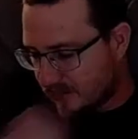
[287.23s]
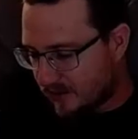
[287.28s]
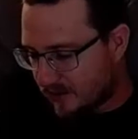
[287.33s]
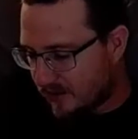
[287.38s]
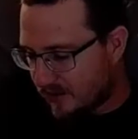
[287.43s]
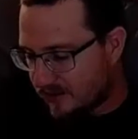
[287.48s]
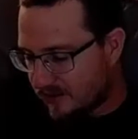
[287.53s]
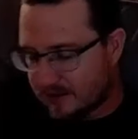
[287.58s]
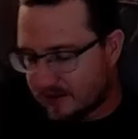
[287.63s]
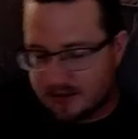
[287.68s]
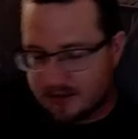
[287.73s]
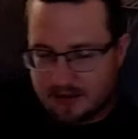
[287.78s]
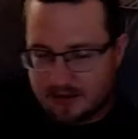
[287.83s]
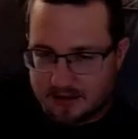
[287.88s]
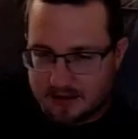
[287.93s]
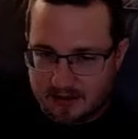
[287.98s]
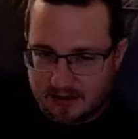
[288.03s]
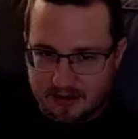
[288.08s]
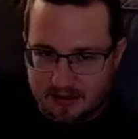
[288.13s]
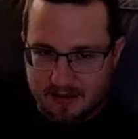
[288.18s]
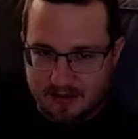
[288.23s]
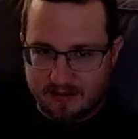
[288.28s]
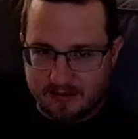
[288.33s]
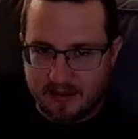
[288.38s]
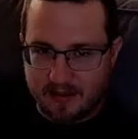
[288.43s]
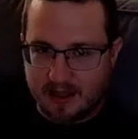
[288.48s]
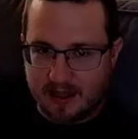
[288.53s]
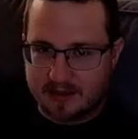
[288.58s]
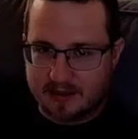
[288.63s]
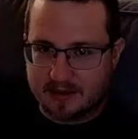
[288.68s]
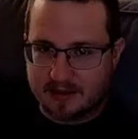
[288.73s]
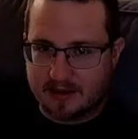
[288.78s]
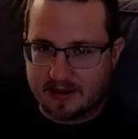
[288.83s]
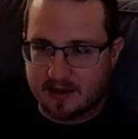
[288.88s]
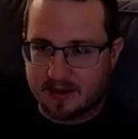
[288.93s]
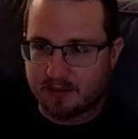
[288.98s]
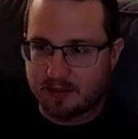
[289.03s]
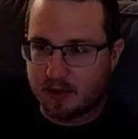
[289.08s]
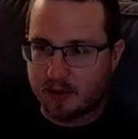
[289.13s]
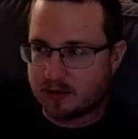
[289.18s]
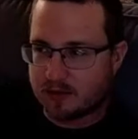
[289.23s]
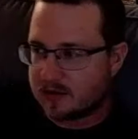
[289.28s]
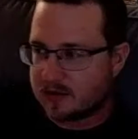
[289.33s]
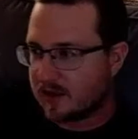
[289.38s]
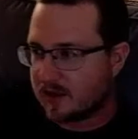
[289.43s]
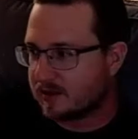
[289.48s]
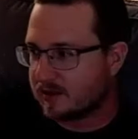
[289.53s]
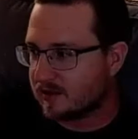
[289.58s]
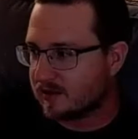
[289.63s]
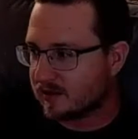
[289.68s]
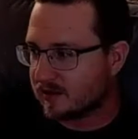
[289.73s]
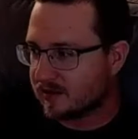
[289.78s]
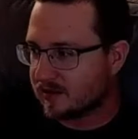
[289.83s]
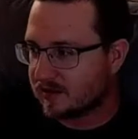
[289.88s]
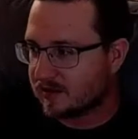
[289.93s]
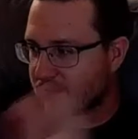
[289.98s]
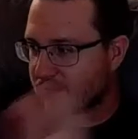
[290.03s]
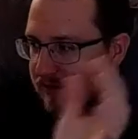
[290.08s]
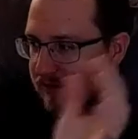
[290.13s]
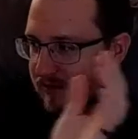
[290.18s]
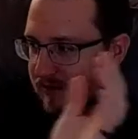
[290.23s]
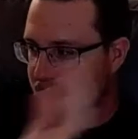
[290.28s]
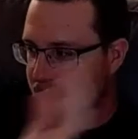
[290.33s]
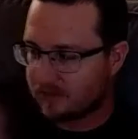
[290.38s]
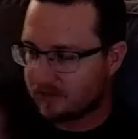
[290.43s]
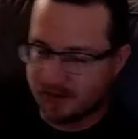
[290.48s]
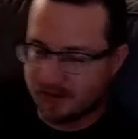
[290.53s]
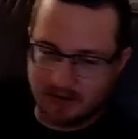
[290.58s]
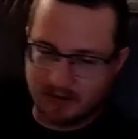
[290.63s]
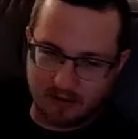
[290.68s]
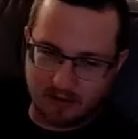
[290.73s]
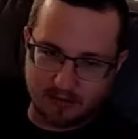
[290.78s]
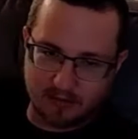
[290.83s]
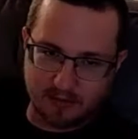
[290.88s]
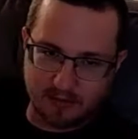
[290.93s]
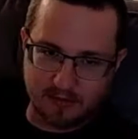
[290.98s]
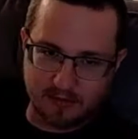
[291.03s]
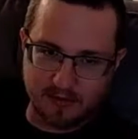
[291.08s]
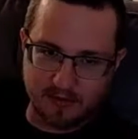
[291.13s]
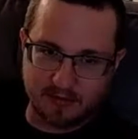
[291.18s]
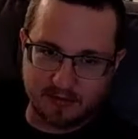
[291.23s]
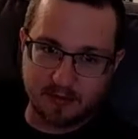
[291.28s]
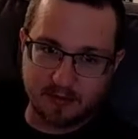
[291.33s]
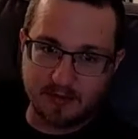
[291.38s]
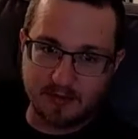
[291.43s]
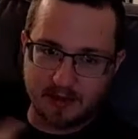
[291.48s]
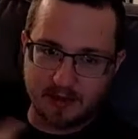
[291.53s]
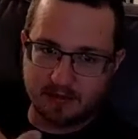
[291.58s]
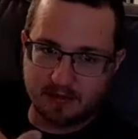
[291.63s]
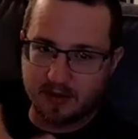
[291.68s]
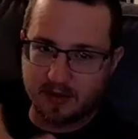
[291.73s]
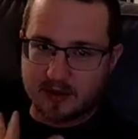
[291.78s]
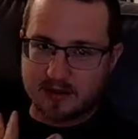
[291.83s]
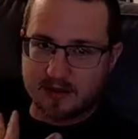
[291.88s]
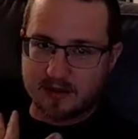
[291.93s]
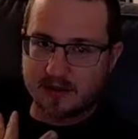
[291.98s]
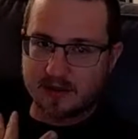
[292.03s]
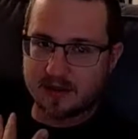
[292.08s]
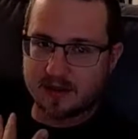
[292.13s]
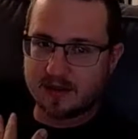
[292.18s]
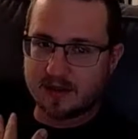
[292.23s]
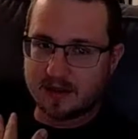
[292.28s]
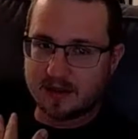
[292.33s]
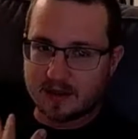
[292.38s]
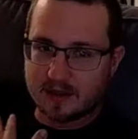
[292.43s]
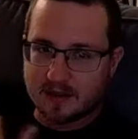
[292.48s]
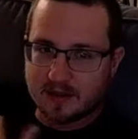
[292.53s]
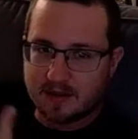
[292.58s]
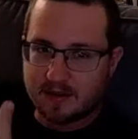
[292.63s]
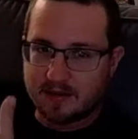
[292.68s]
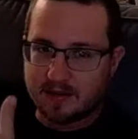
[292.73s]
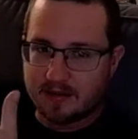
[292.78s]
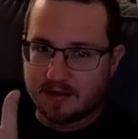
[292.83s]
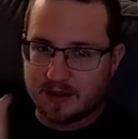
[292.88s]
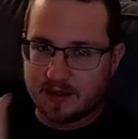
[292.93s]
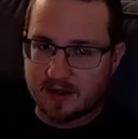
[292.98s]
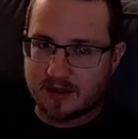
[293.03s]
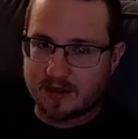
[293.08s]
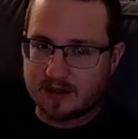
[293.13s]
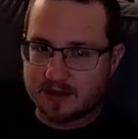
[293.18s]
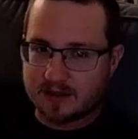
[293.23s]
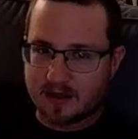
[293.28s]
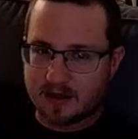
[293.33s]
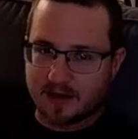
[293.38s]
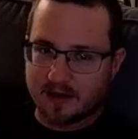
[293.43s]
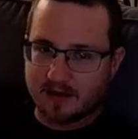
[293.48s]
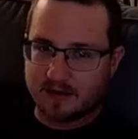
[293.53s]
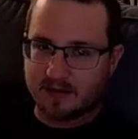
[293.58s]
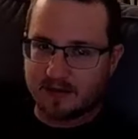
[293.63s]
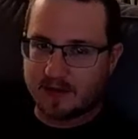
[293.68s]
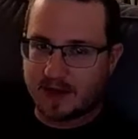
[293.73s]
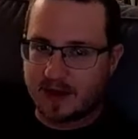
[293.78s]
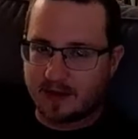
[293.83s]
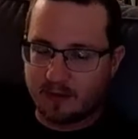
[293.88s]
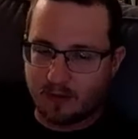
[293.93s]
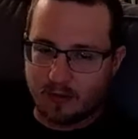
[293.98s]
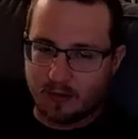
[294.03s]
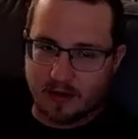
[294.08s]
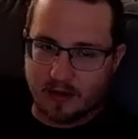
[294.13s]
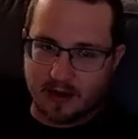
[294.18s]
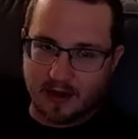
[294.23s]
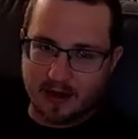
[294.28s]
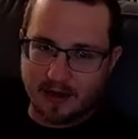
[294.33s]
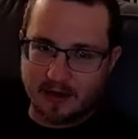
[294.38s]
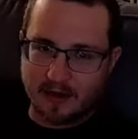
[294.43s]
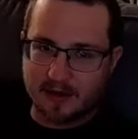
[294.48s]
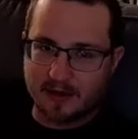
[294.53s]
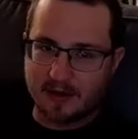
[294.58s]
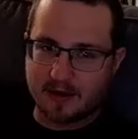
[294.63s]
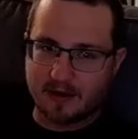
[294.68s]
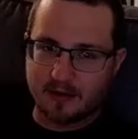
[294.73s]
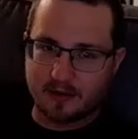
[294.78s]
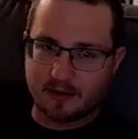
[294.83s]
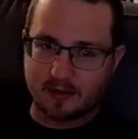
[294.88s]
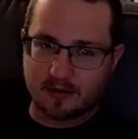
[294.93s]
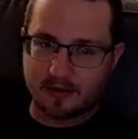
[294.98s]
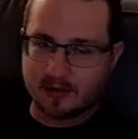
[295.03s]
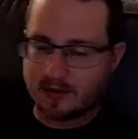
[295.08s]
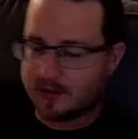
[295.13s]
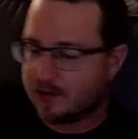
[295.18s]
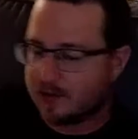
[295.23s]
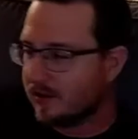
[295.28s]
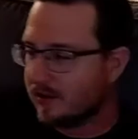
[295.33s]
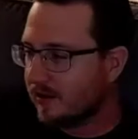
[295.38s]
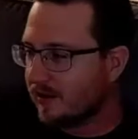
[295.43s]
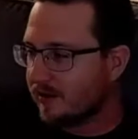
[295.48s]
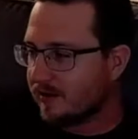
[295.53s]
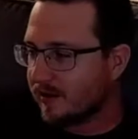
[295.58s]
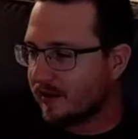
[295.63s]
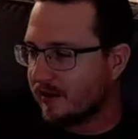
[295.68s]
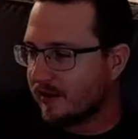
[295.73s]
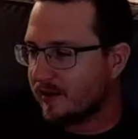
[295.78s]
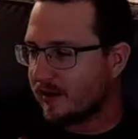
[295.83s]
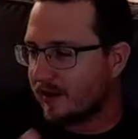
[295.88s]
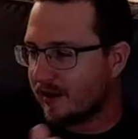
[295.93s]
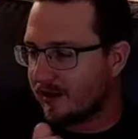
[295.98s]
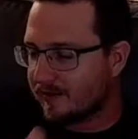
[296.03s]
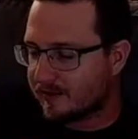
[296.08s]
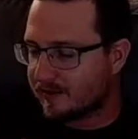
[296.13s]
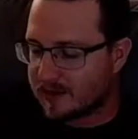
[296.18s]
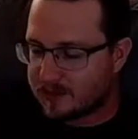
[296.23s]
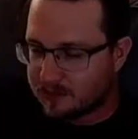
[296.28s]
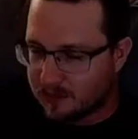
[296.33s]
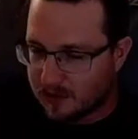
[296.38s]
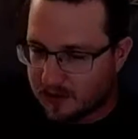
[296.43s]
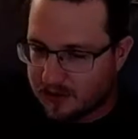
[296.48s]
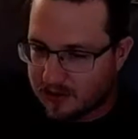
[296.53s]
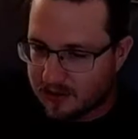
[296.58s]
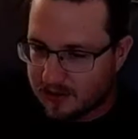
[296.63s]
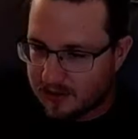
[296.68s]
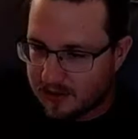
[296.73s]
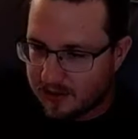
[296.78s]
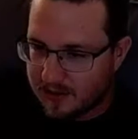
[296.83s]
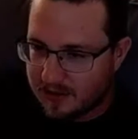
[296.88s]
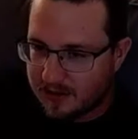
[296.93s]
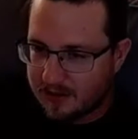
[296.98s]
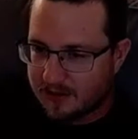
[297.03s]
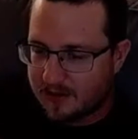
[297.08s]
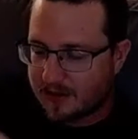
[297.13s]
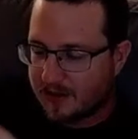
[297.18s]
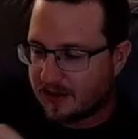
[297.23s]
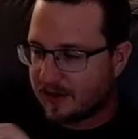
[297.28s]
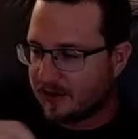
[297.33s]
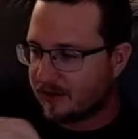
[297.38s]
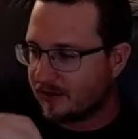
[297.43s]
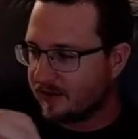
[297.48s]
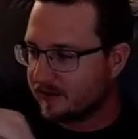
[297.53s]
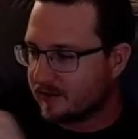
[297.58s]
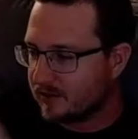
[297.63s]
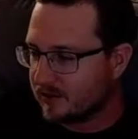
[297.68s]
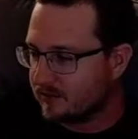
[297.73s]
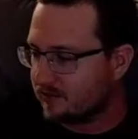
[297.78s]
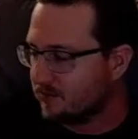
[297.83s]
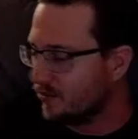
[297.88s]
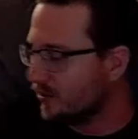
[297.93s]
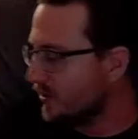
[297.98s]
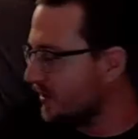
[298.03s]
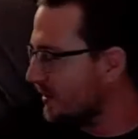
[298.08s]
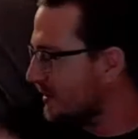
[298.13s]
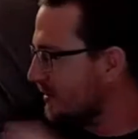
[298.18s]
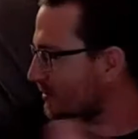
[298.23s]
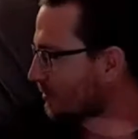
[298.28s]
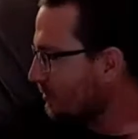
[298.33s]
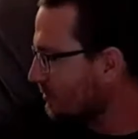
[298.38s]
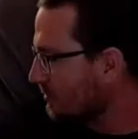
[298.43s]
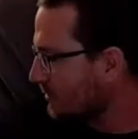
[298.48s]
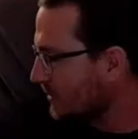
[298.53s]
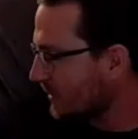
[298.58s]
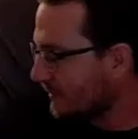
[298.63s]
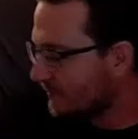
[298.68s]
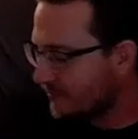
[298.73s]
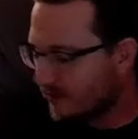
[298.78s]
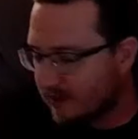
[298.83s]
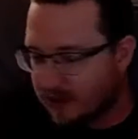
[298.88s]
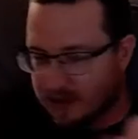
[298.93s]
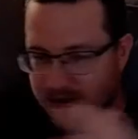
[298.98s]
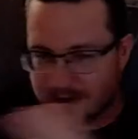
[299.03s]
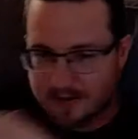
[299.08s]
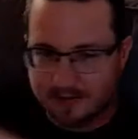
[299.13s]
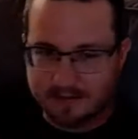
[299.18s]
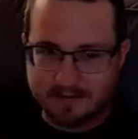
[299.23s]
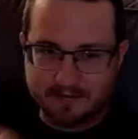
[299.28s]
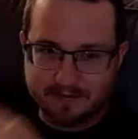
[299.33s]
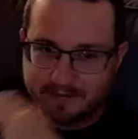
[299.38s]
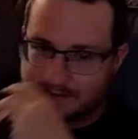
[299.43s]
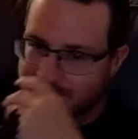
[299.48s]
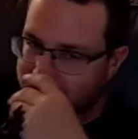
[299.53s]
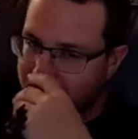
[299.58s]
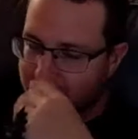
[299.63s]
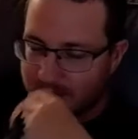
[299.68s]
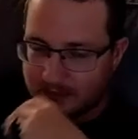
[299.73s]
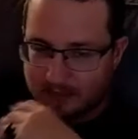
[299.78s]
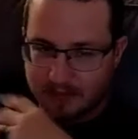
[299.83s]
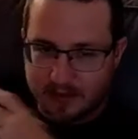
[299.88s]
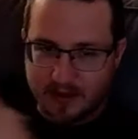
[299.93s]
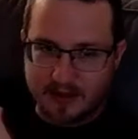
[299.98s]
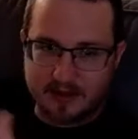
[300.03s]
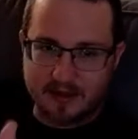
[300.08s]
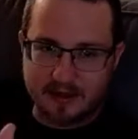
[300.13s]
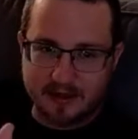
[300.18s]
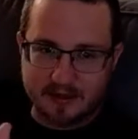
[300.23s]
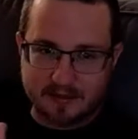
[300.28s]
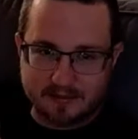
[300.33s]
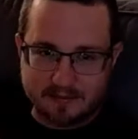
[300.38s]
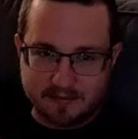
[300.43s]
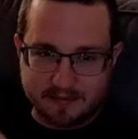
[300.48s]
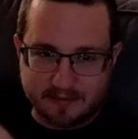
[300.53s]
That's the most tenseness throughout the whole movie for me personally, because of that one line that they ruined. They didn't have to sprinkle it in. They could have just put it in normal conversation, but they didn't.